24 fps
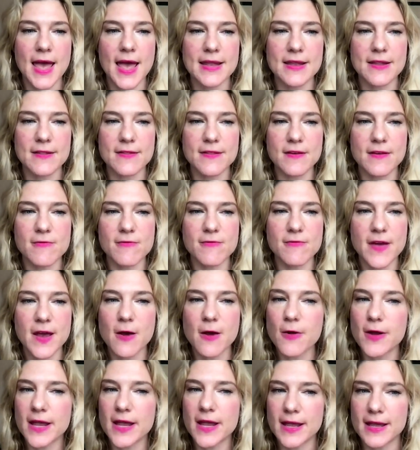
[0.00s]
and the
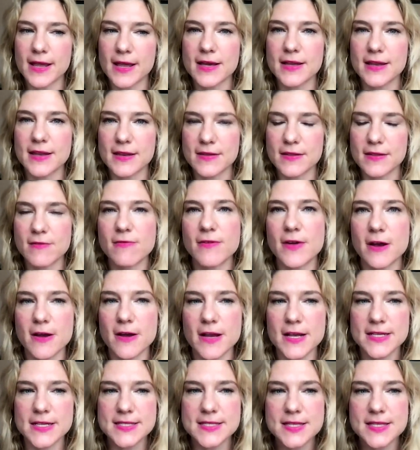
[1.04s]
very con- the
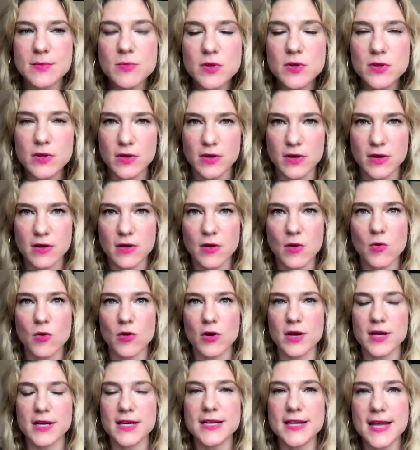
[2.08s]
very similar
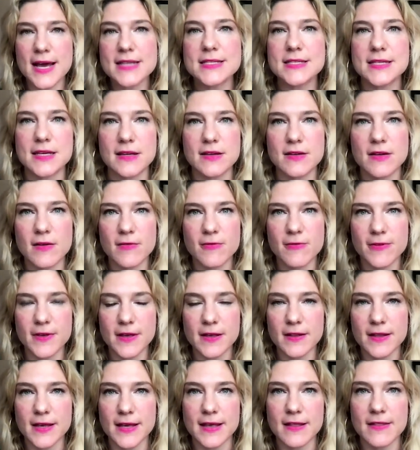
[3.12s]
or connected
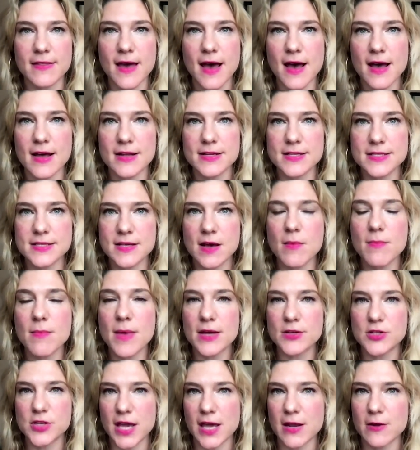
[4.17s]
feeling that
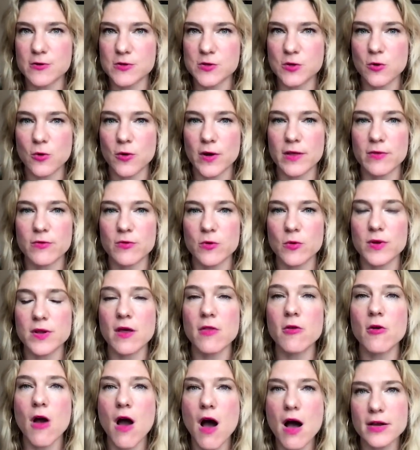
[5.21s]
some educators are going through
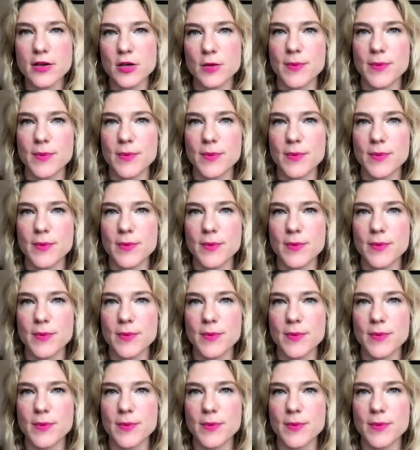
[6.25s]
another